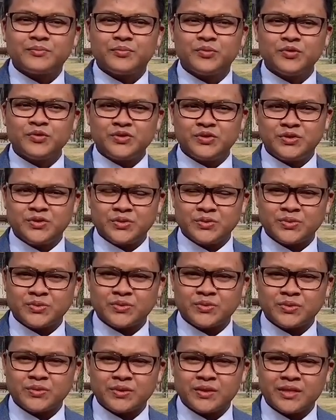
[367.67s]
put
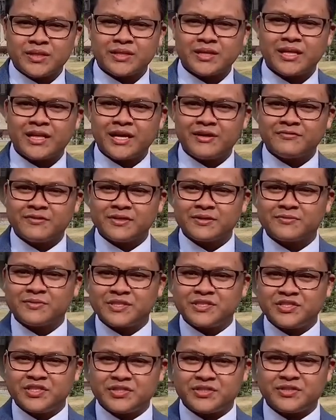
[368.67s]
you in the level
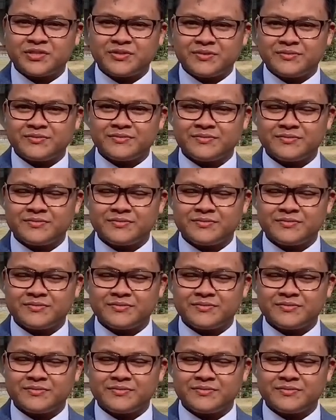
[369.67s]
which is.